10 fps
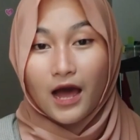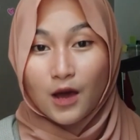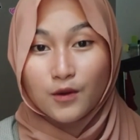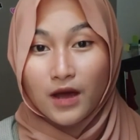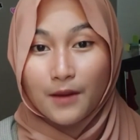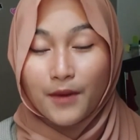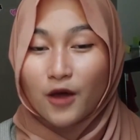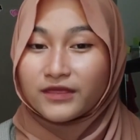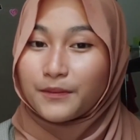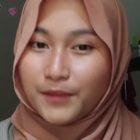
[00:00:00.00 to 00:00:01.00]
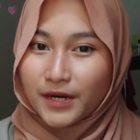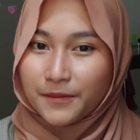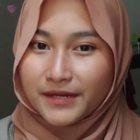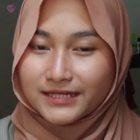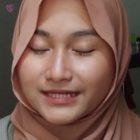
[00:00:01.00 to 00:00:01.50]
How about the
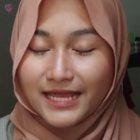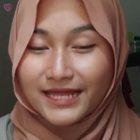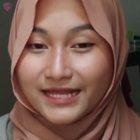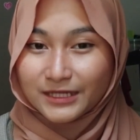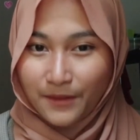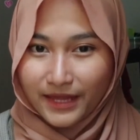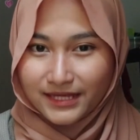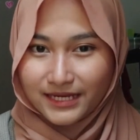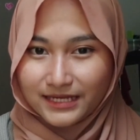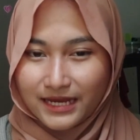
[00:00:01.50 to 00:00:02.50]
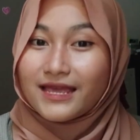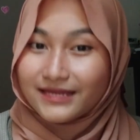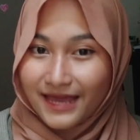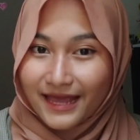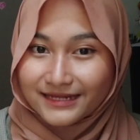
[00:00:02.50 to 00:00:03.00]
purpose in this method?
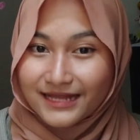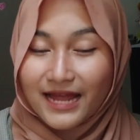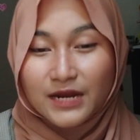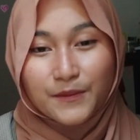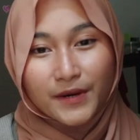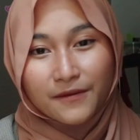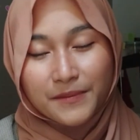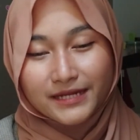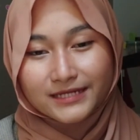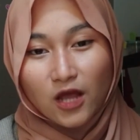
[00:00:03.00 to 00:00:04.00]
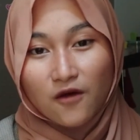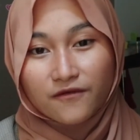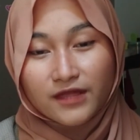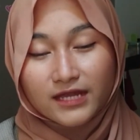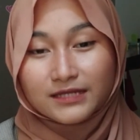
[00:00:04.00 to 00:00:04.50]
Yes, the purpose
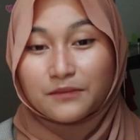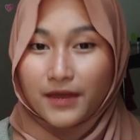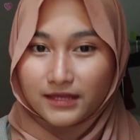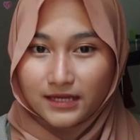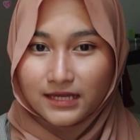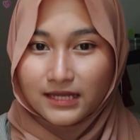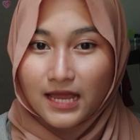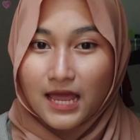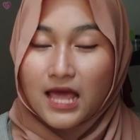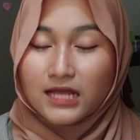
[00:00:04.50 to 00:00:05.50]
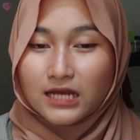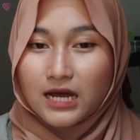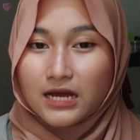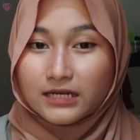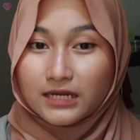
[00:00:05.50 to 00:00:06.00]
of this method,
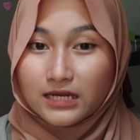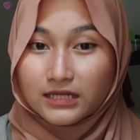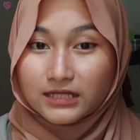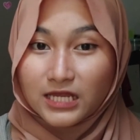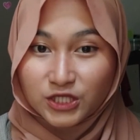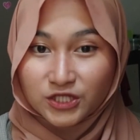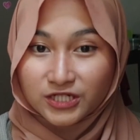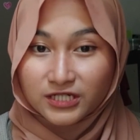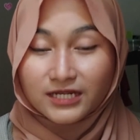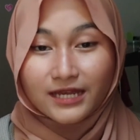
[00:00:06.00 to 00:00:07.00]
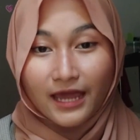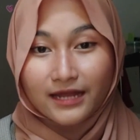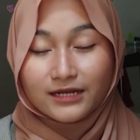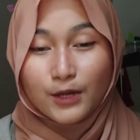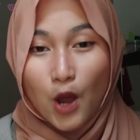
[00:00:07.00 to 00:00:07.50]
the teacher
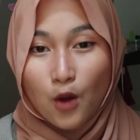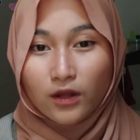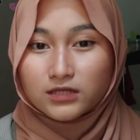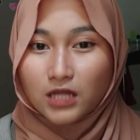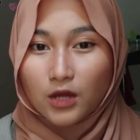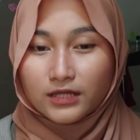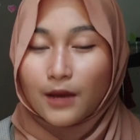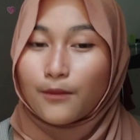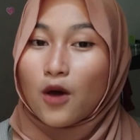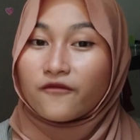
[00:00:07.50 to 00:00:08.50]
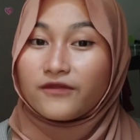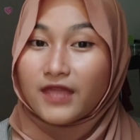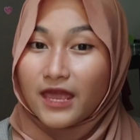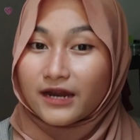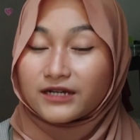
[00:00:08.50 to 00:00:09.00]
can know a lot
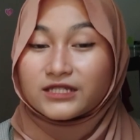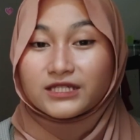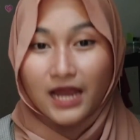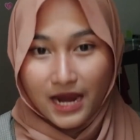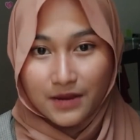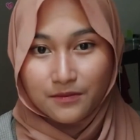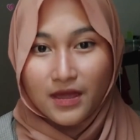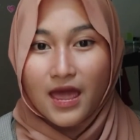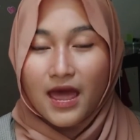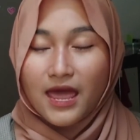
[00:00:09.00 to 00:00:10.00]
about their time,